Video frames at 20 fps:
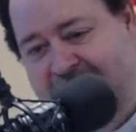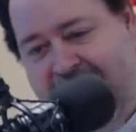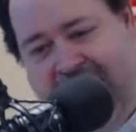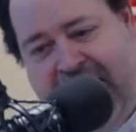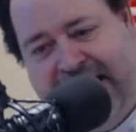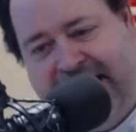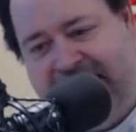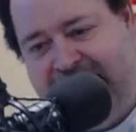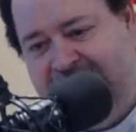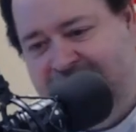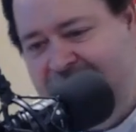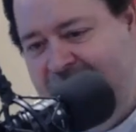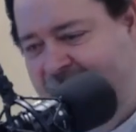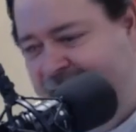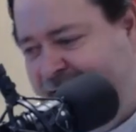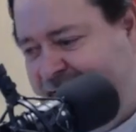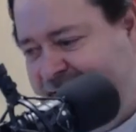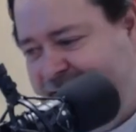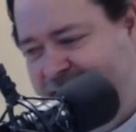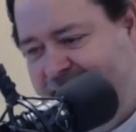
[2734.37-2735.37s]
I can
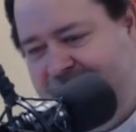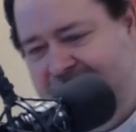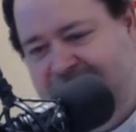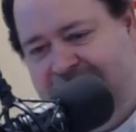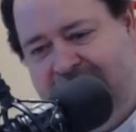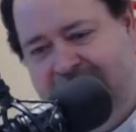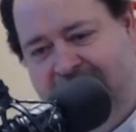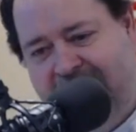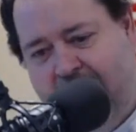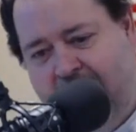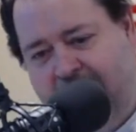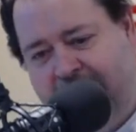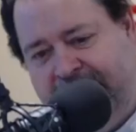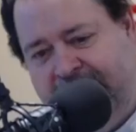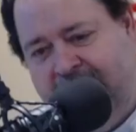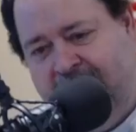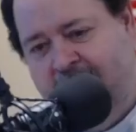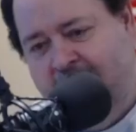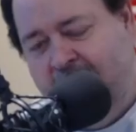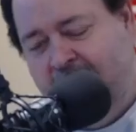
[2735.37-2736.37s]
dig it all day
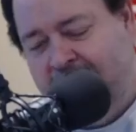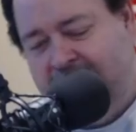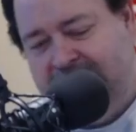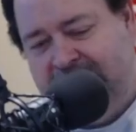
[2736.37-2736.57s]
long.